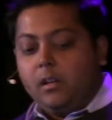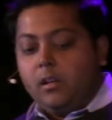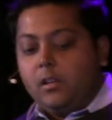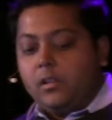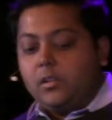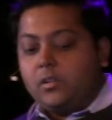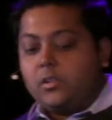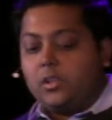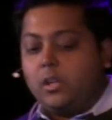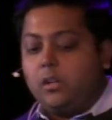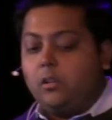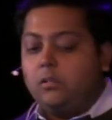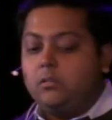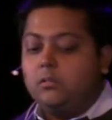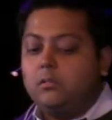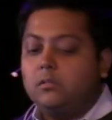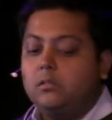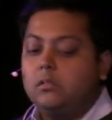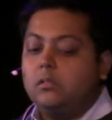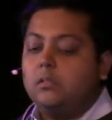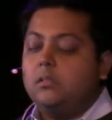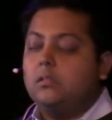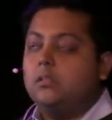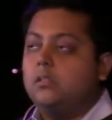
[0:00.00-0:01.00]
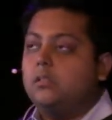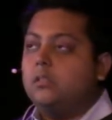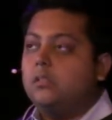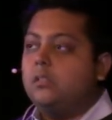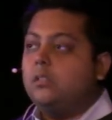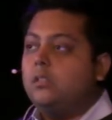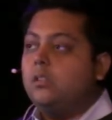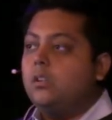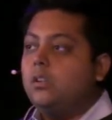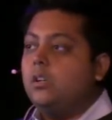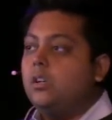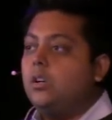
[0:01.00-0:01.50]
So
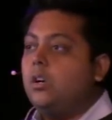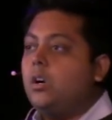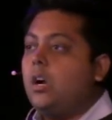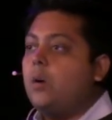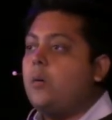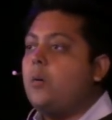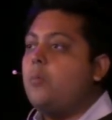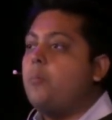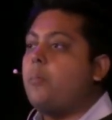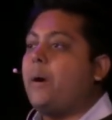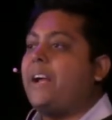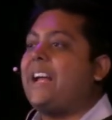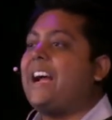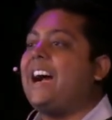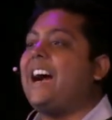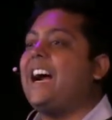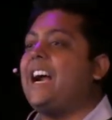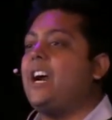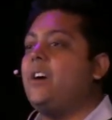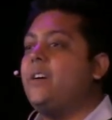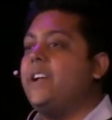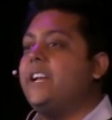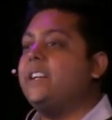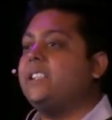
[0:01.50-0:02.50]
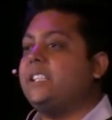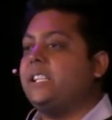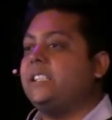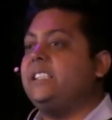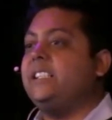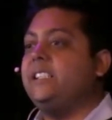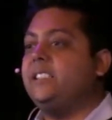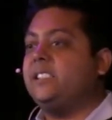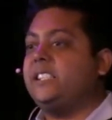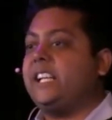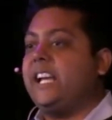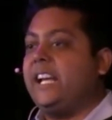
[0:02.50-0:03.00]
by hiring
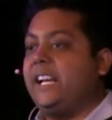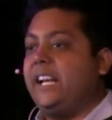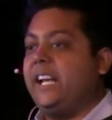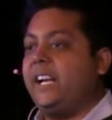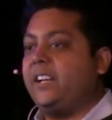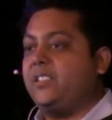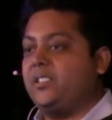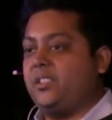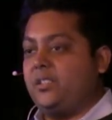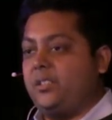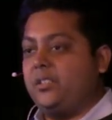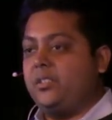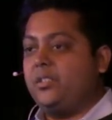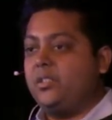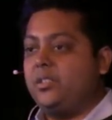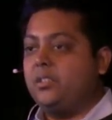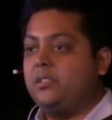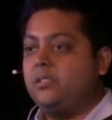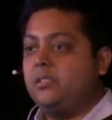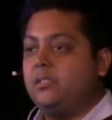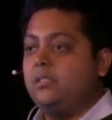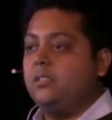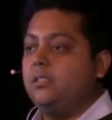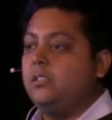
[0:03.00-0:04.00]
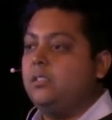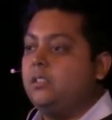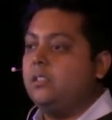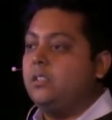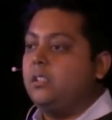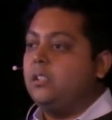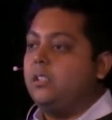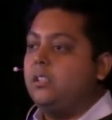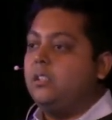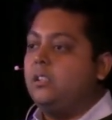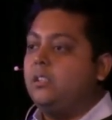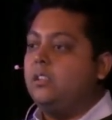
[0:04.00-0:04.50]
these 10Xers,
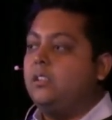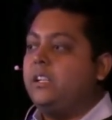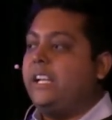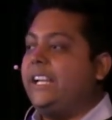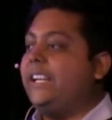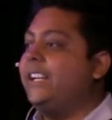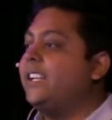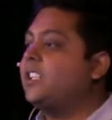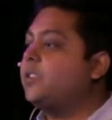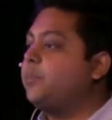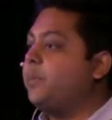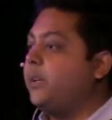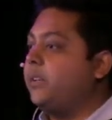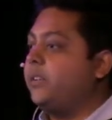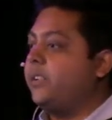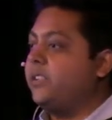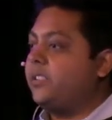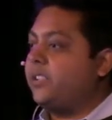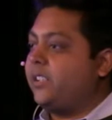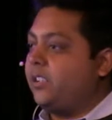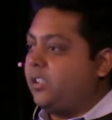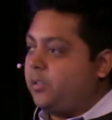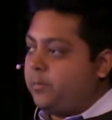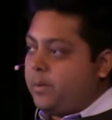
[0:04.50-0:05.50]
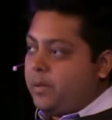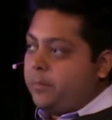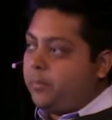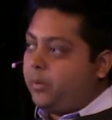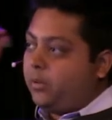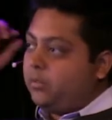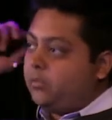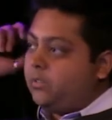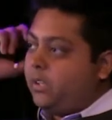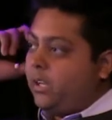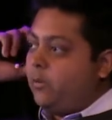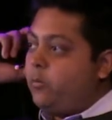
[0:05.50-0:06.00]
inexperienced
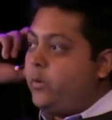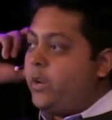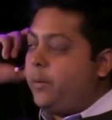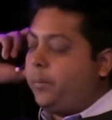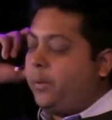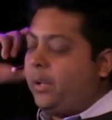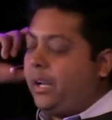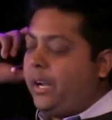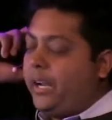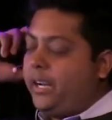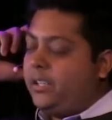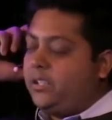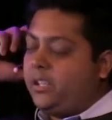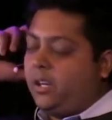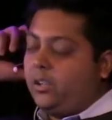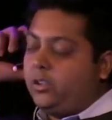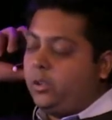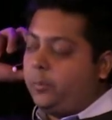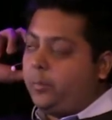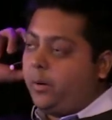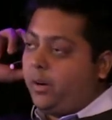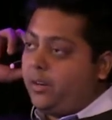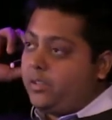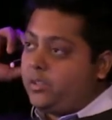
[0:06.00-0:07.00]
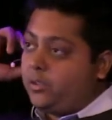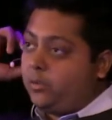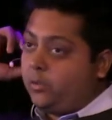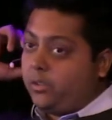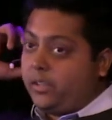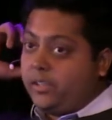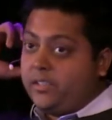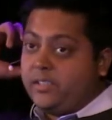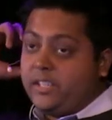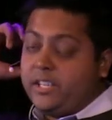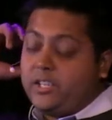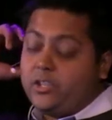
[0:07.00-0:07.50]
salespeople, and we apply it to other parts of the
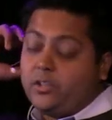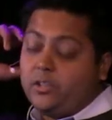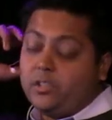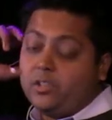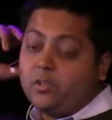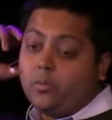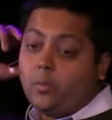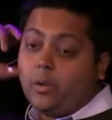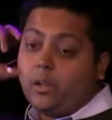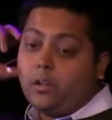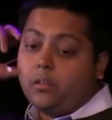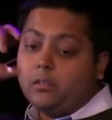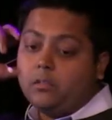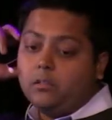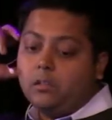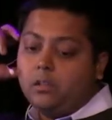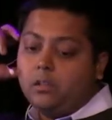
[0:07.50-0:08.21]
organization as well.